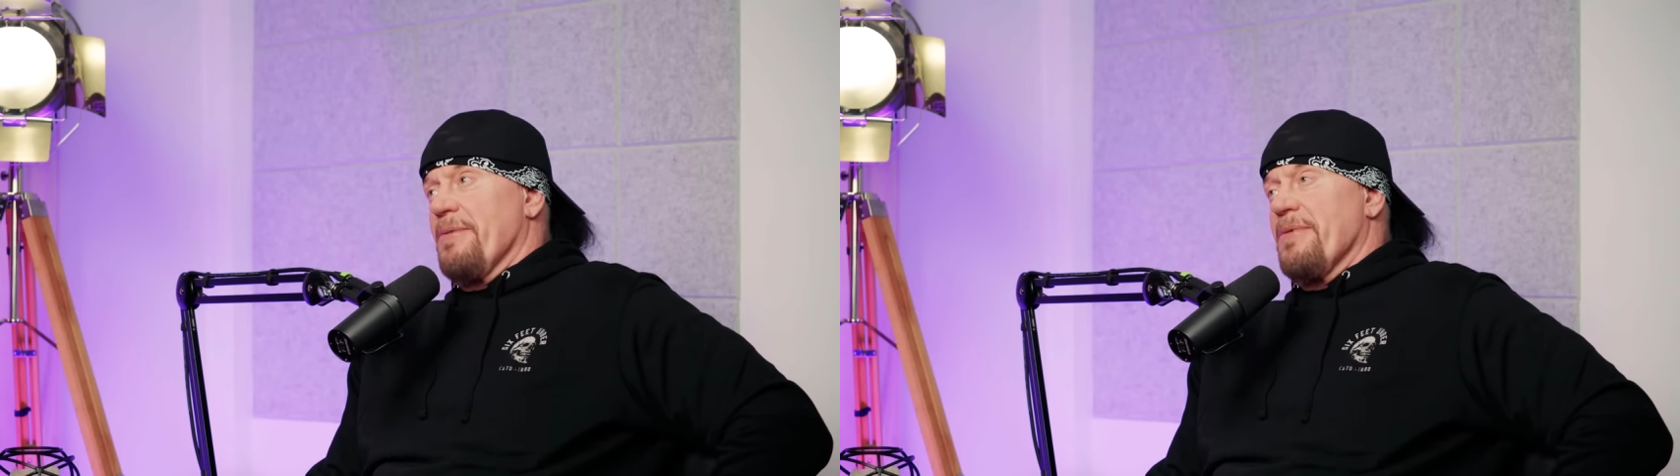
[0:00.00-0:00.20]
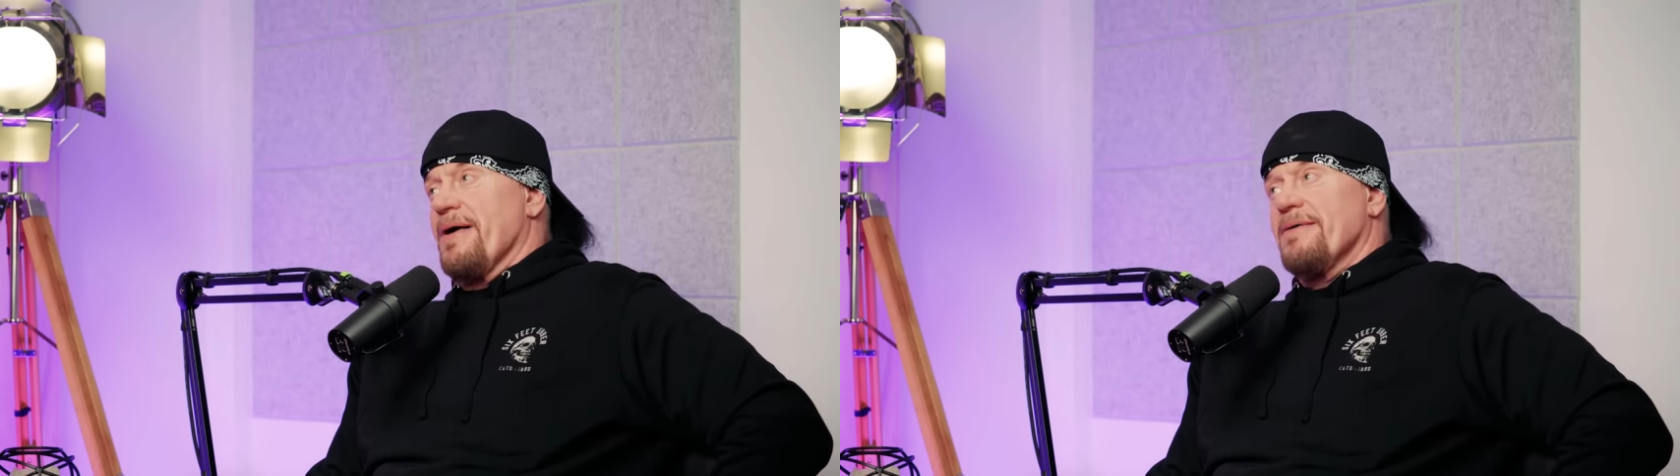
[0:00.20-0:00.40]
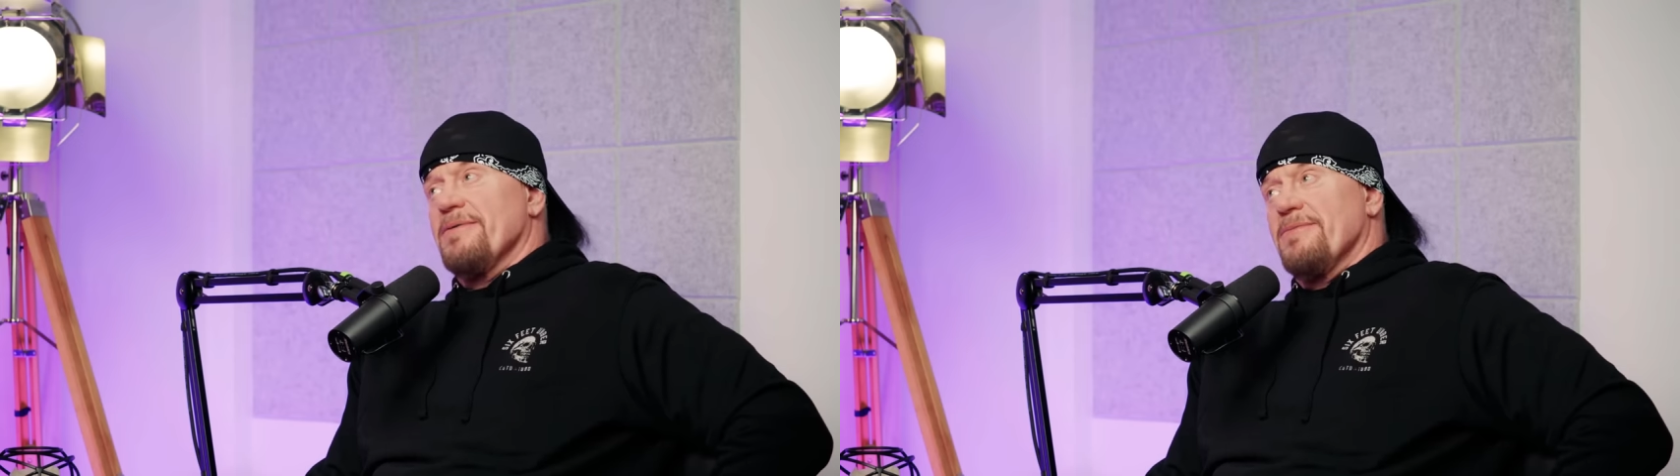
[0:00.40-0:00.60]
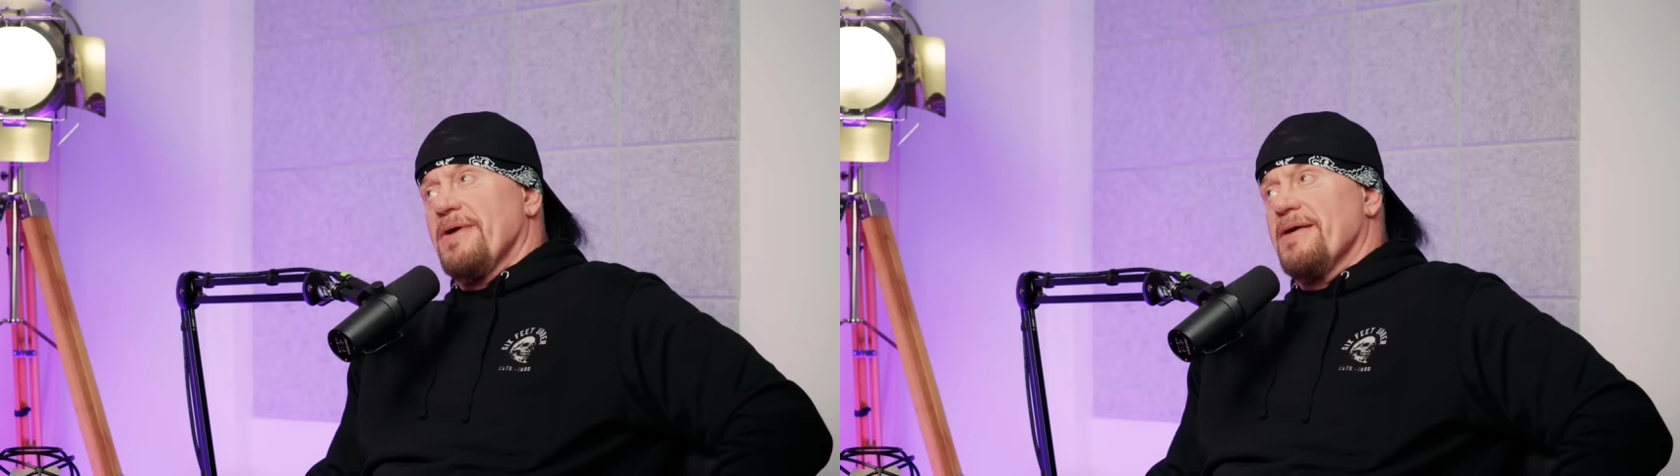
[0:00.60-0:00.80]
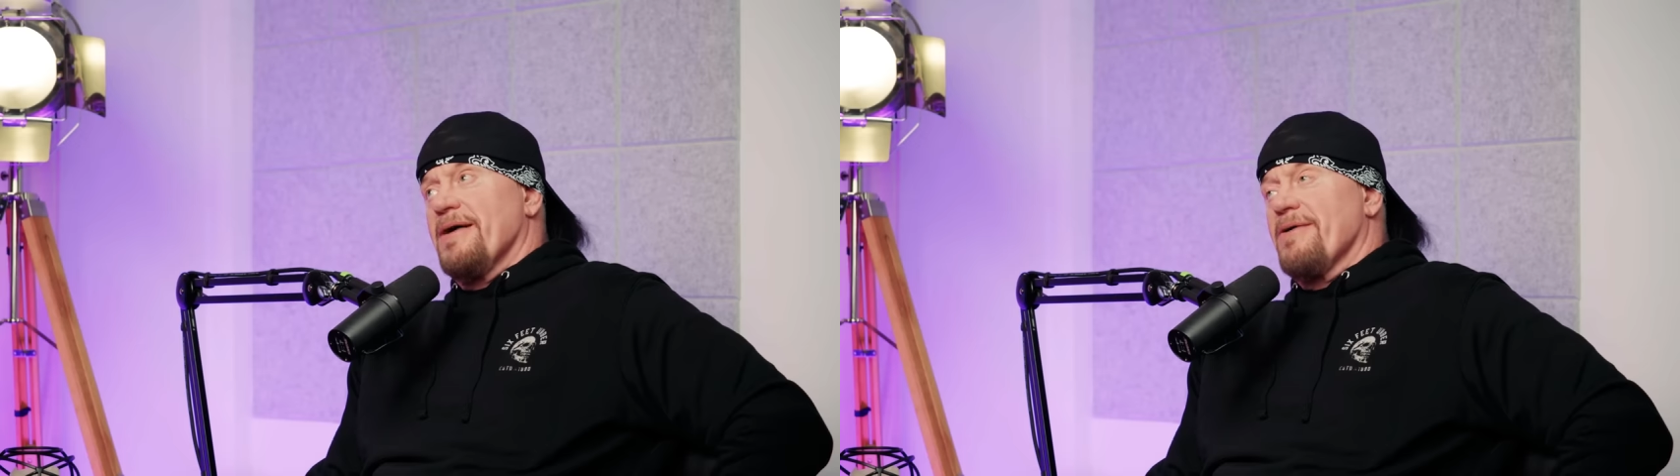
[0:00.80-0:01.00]
know. I
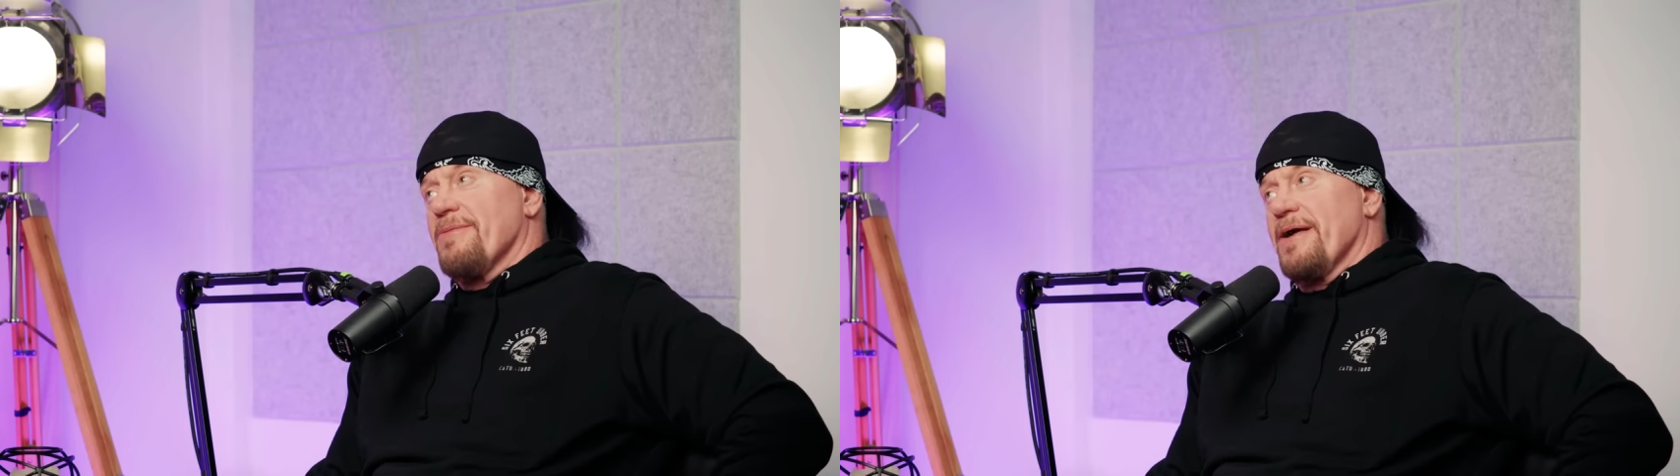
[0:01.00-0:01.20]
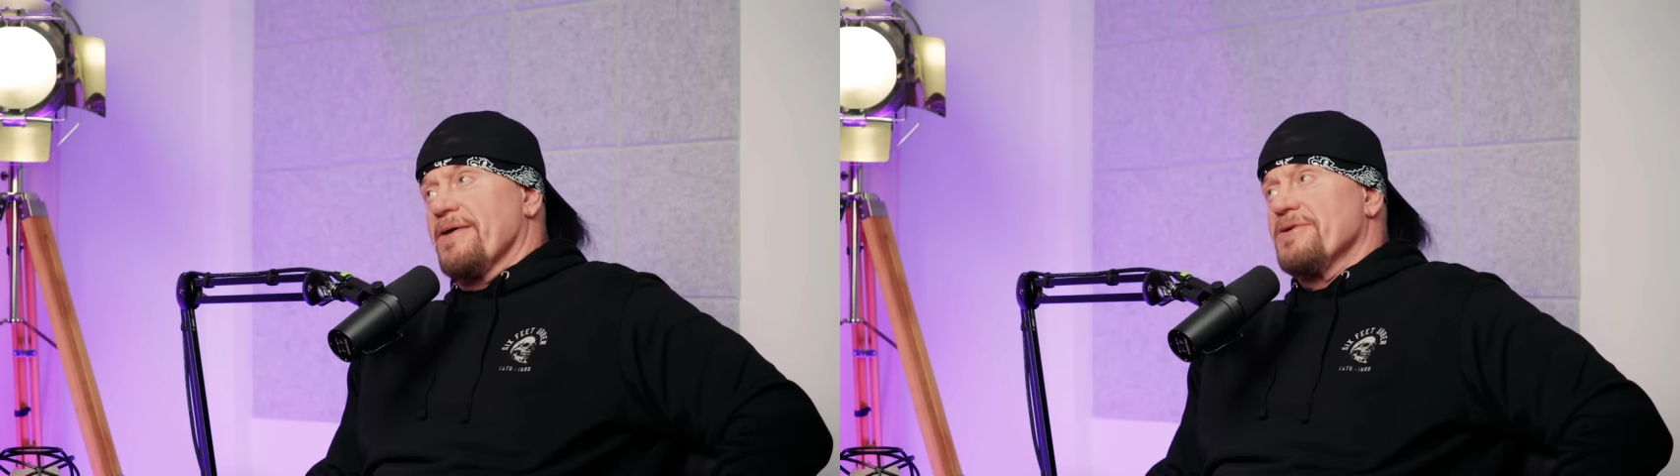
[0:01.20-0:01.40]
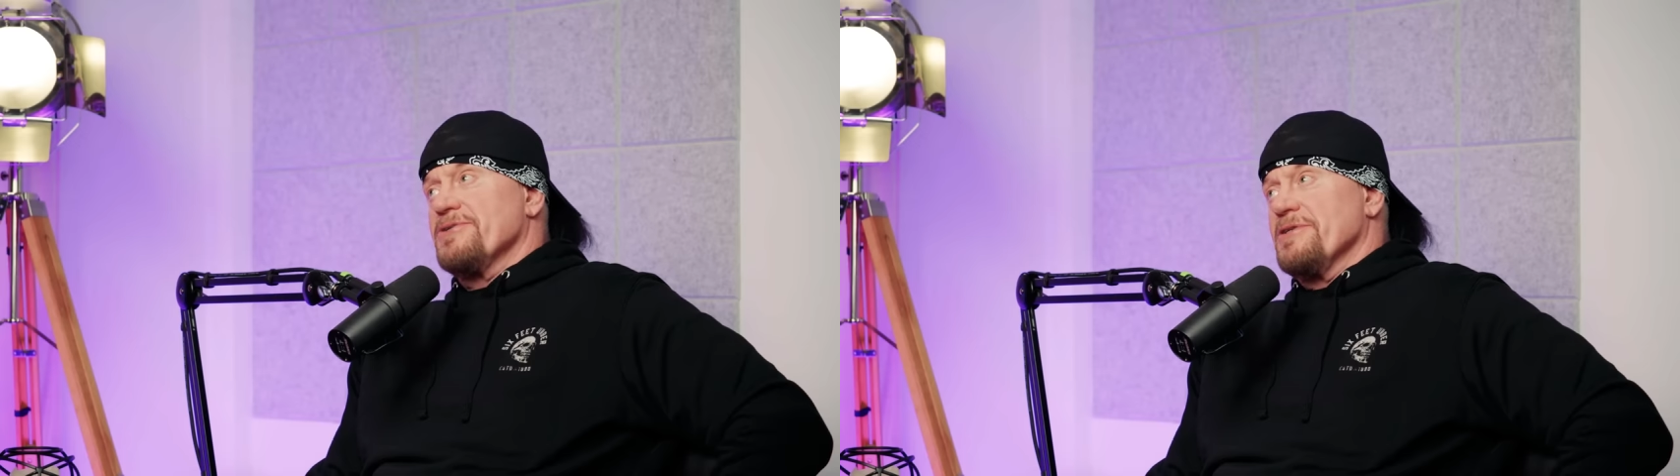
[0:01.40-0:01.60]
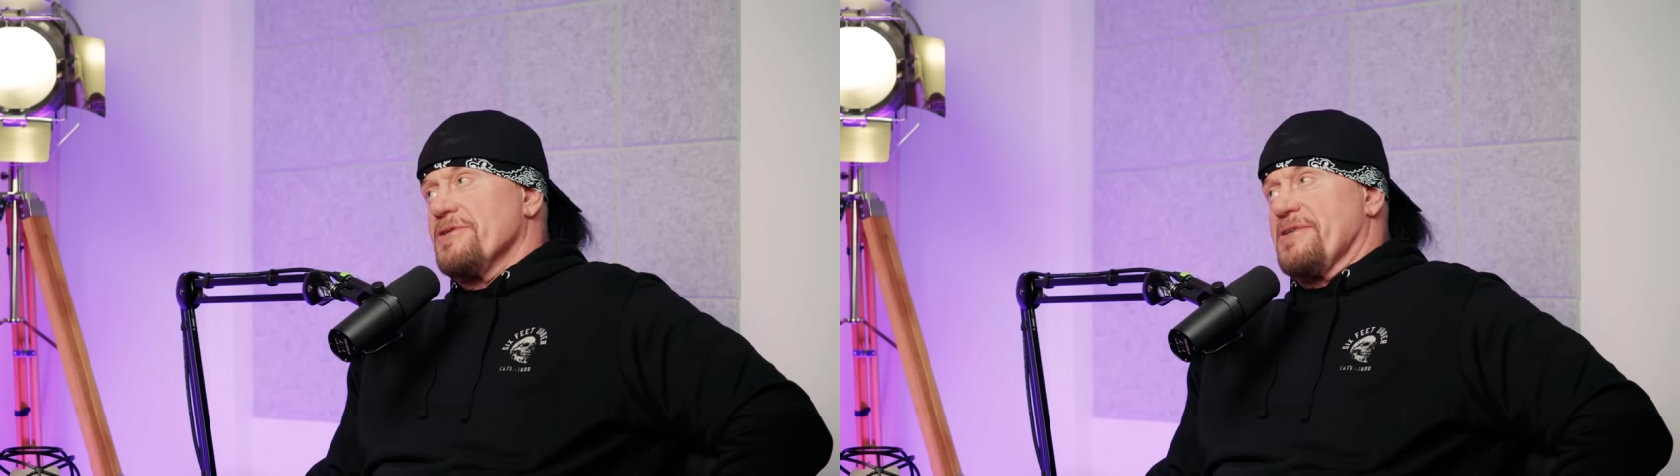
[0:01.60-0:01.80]
mean, our riggers